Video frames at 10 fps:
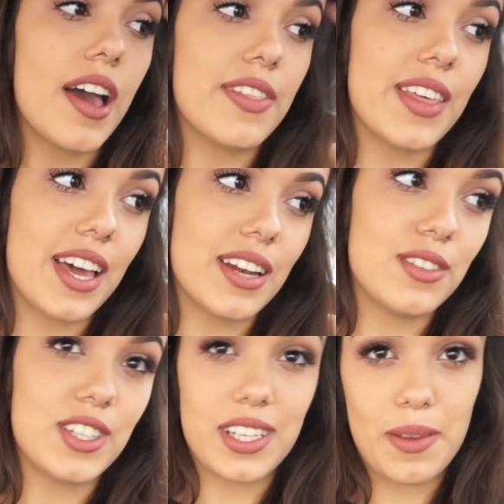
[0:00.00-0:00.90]
And
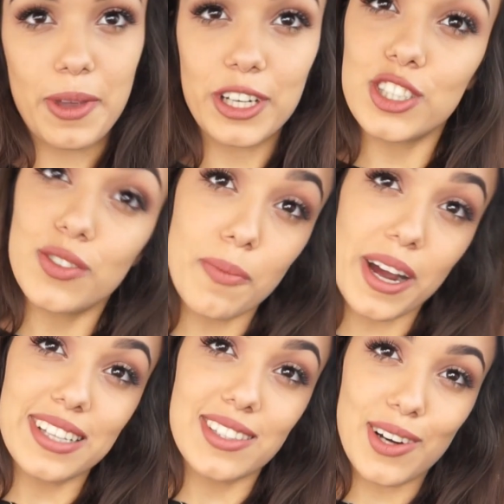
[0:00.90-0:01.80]
then taking pictures for
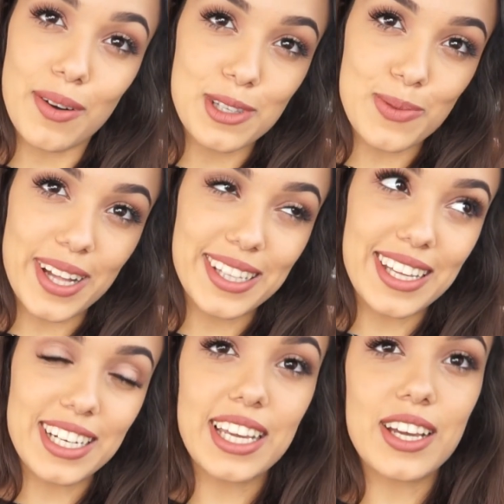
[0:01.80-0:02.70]
my Instagram as well. And
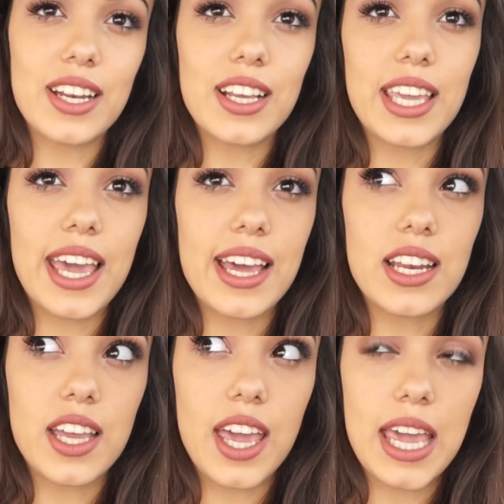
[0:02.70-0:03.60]
then gonna
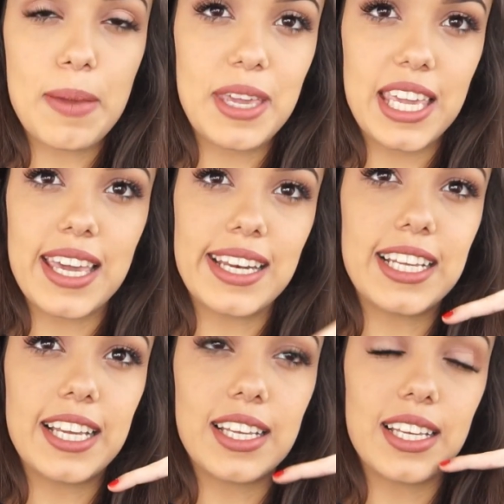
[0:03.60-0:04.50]
get Amy
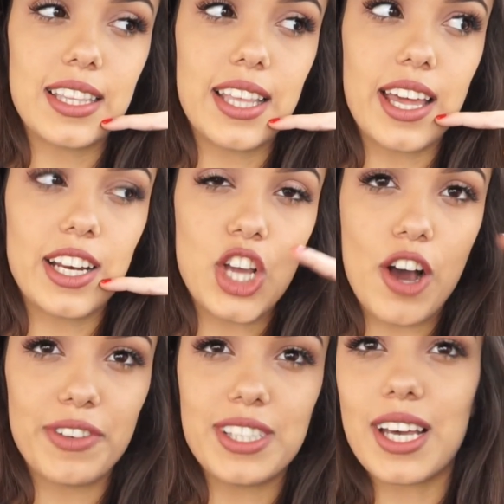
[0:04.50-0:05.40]
and then
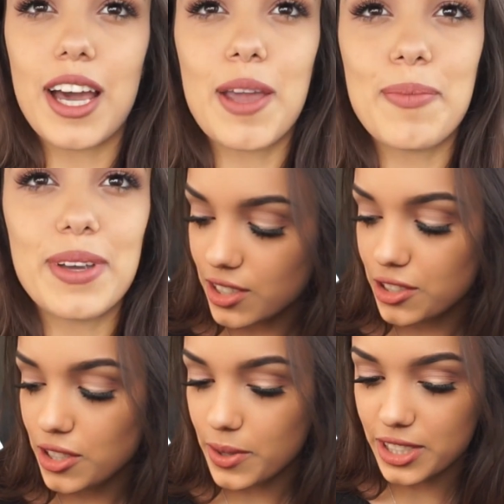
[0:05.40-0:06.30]
coffee time.
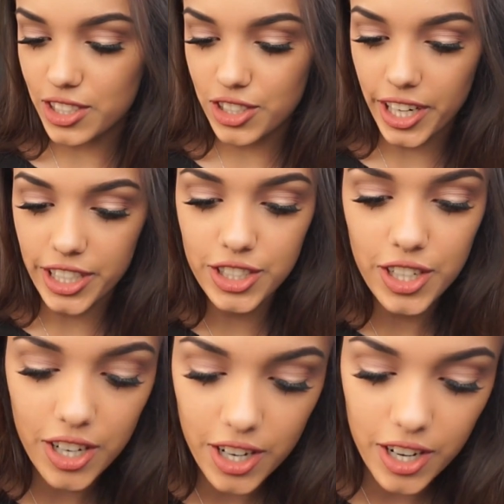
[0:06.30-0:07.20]
Lucy went to change
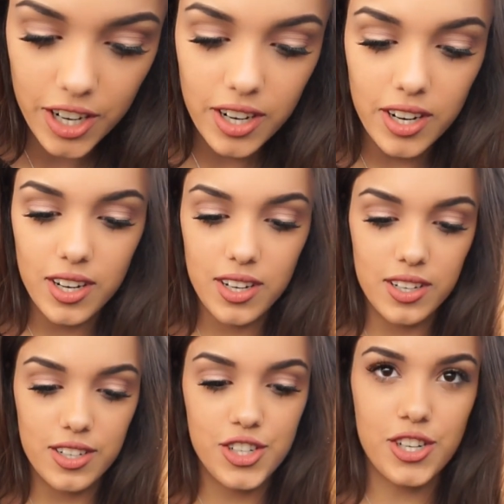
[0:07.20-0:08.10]
her
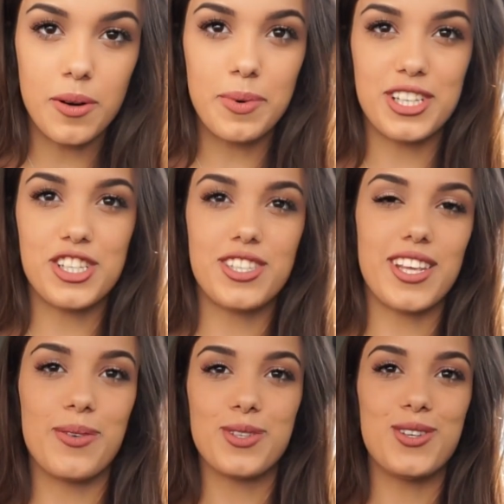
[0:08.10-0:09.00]
shirt because she
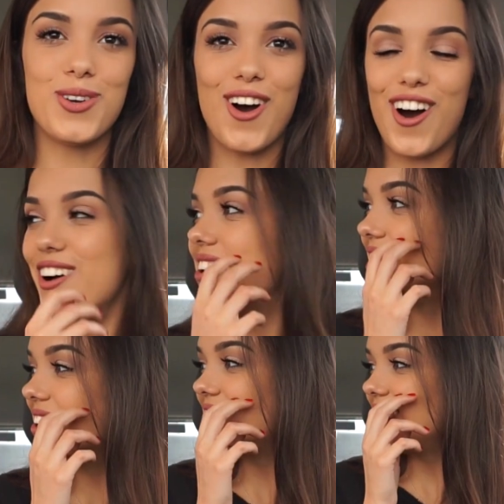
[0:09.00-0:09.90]
said it was too hot.
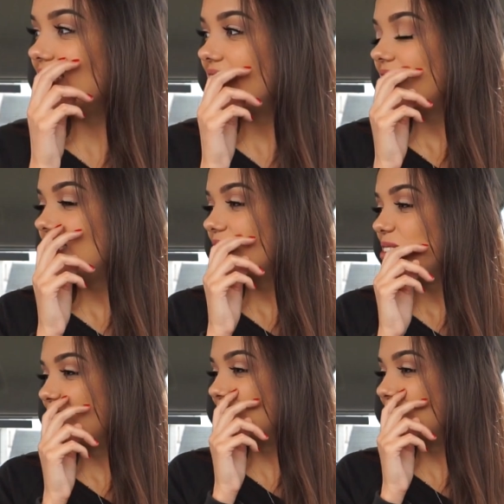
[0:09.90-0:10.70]
It is too